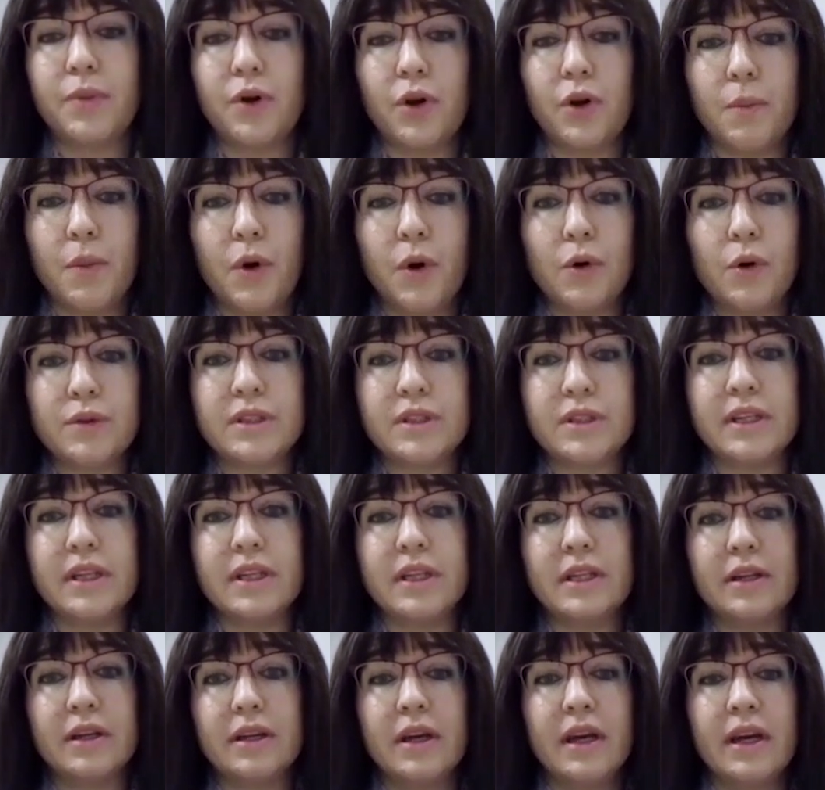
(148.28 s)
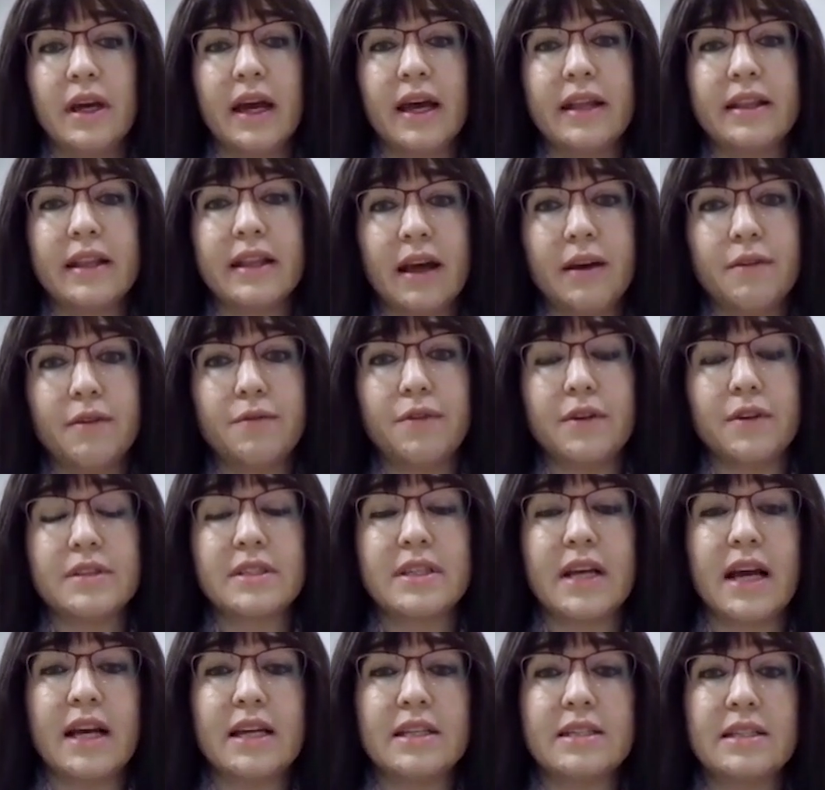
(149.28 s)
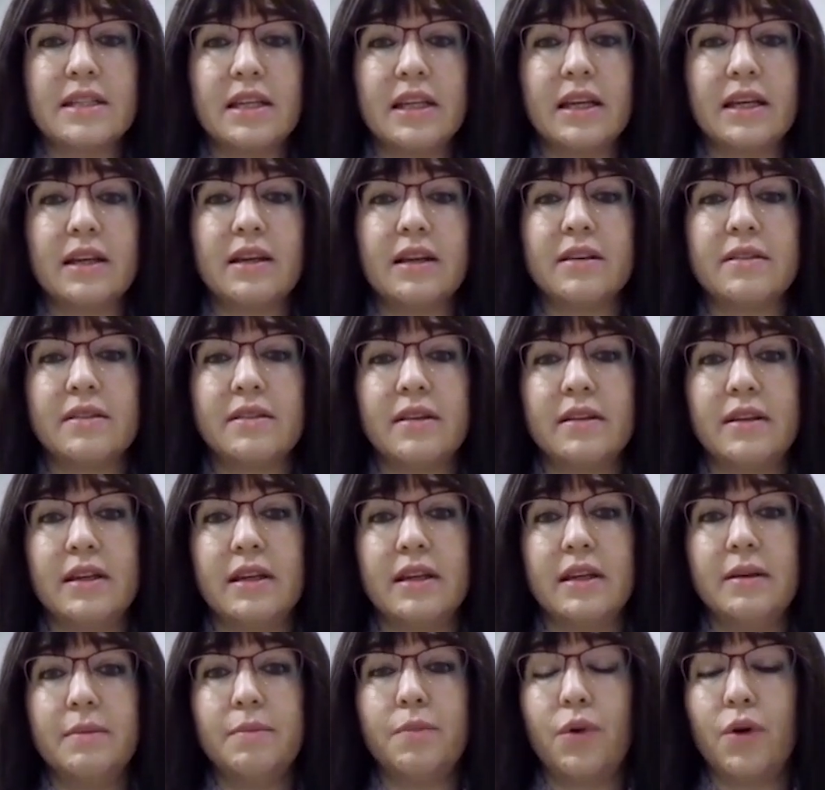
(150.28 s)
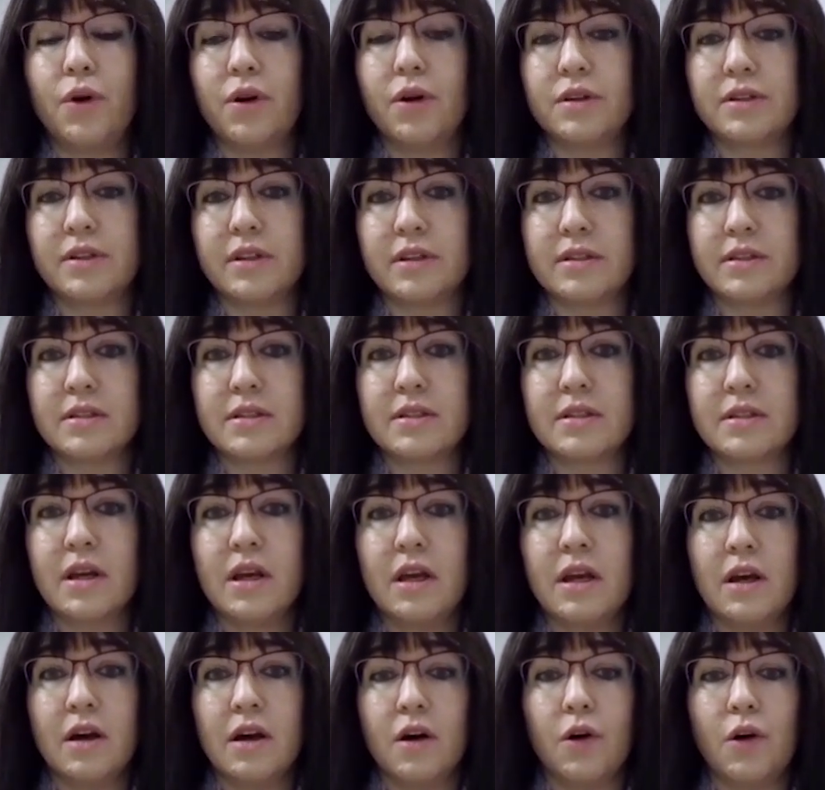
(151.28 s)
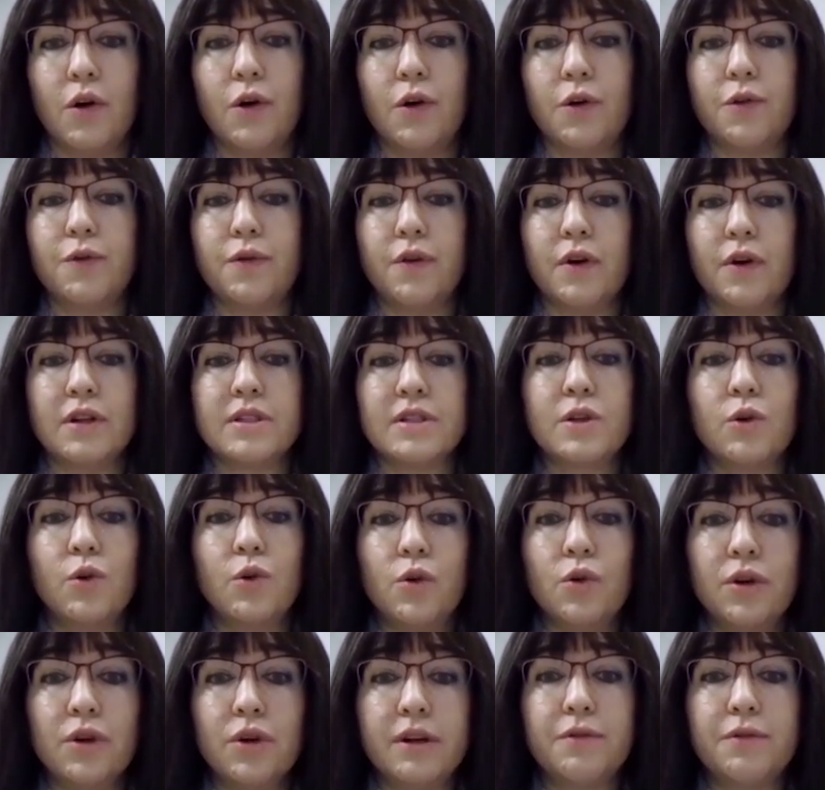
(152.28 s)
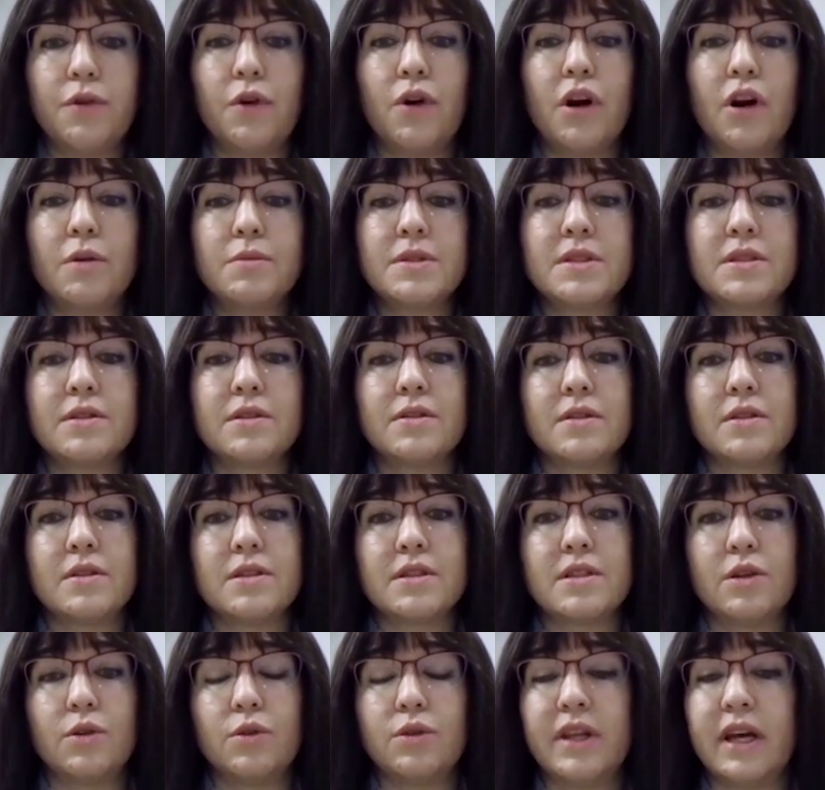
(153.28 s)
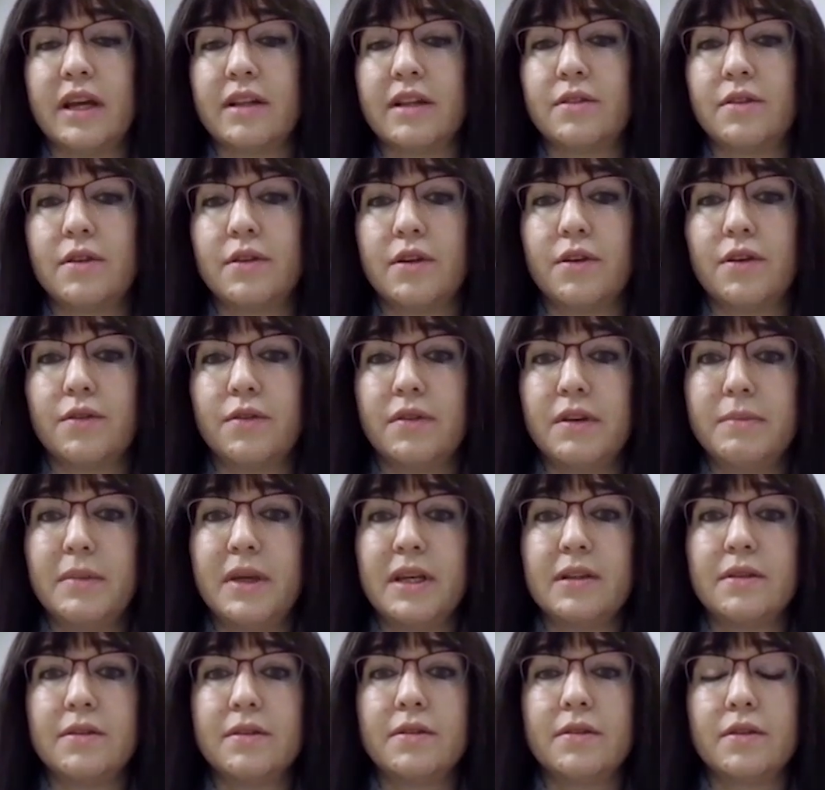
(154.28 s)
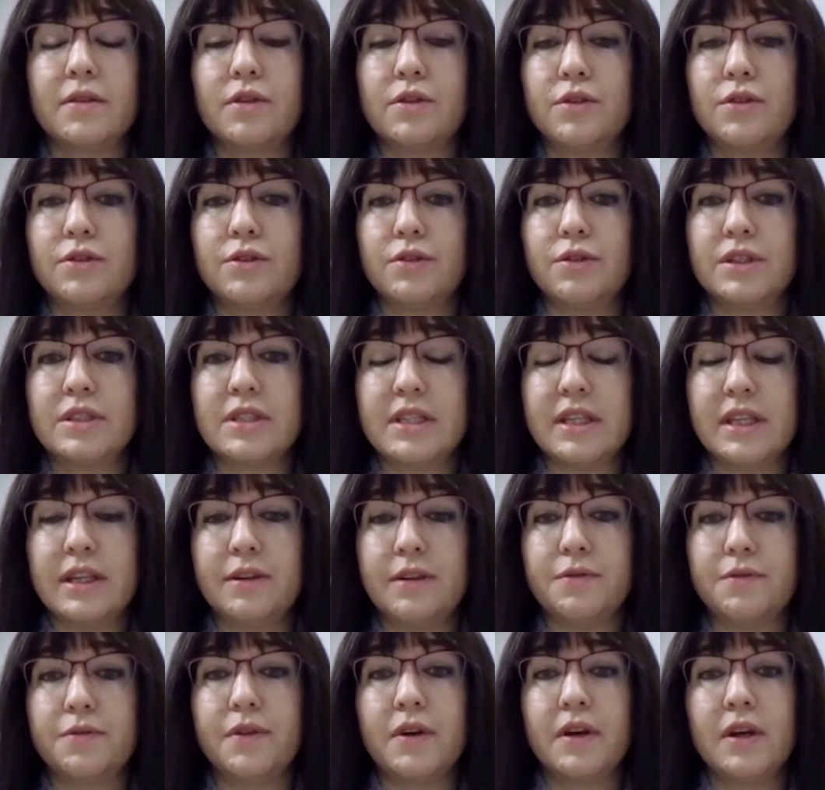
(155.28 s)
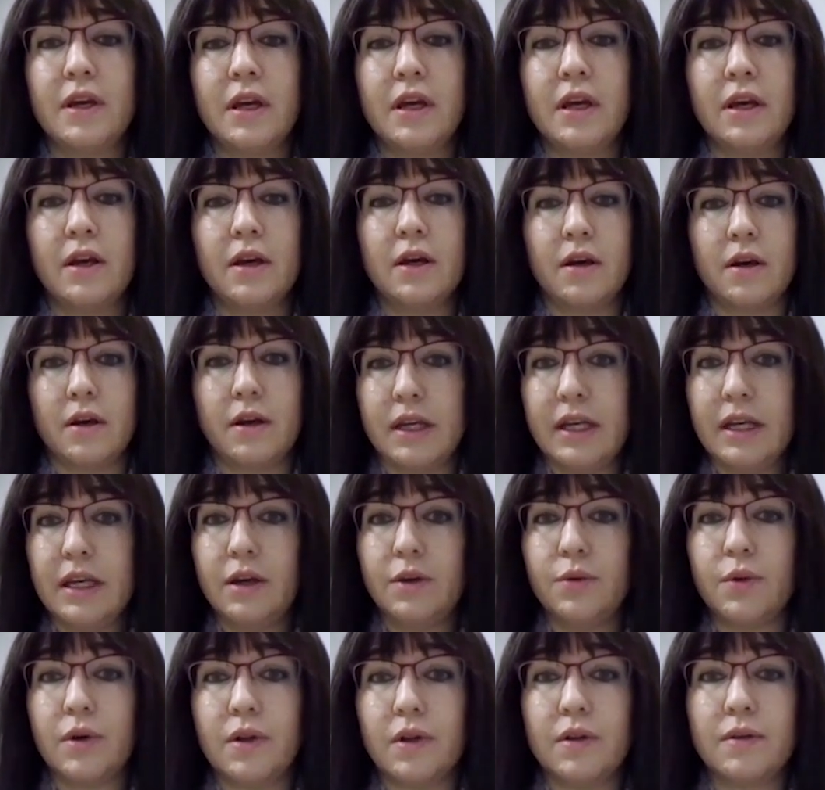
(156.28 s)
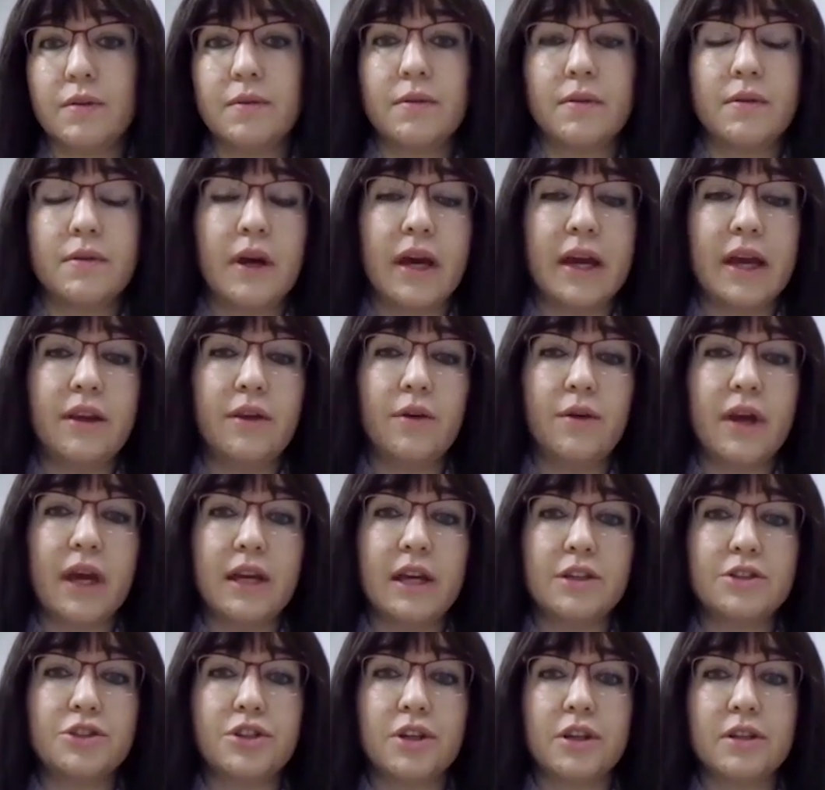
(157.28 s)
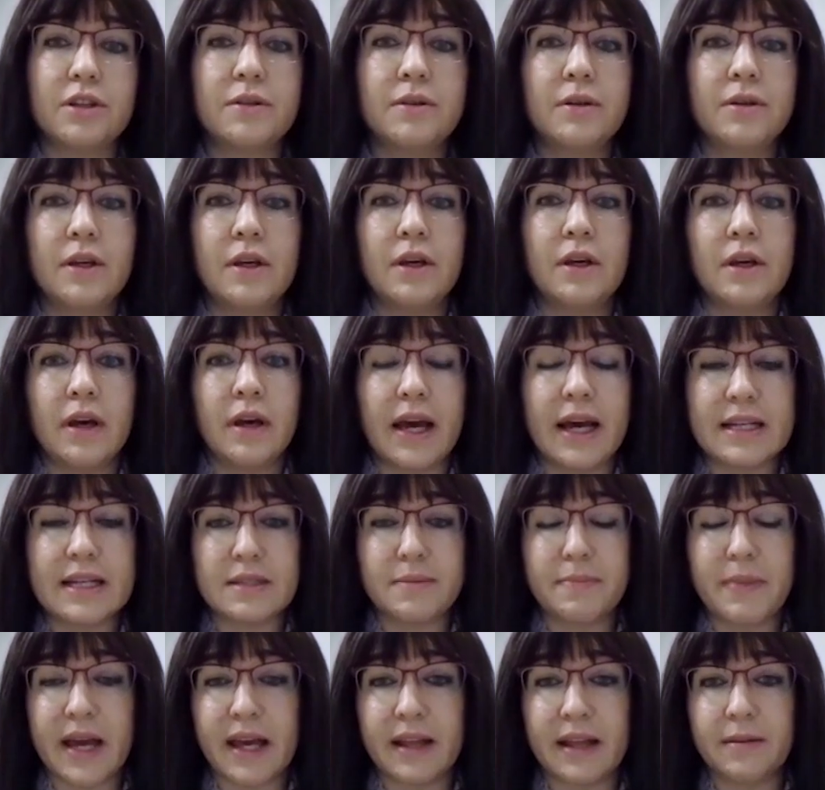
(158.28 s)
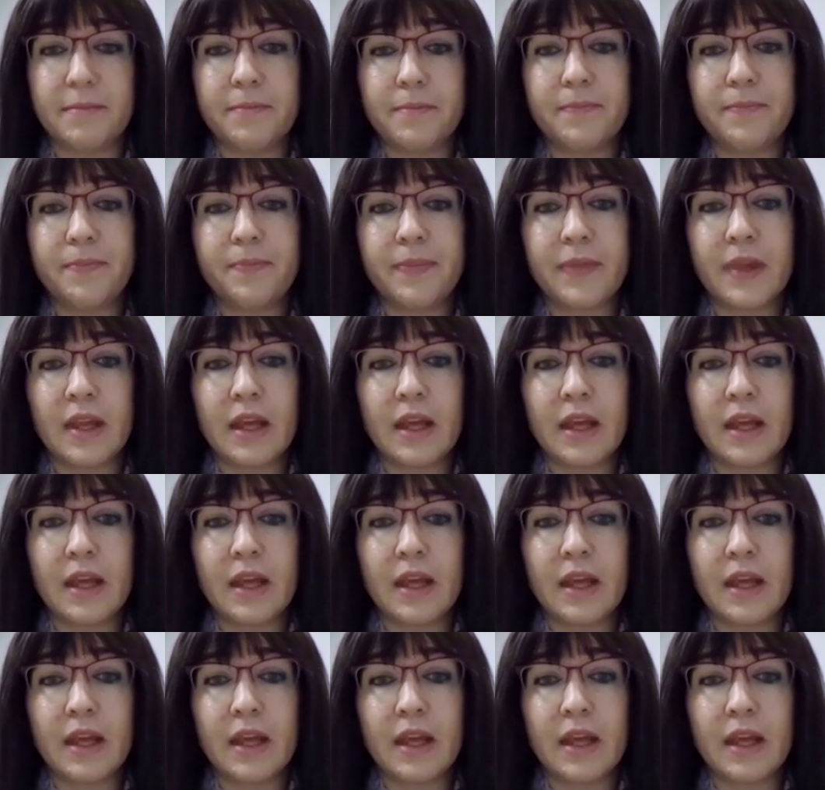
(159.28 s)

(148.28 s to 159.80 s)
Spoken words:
promoting and emphasizing the importance of school reforms so that women could receive equal education as men.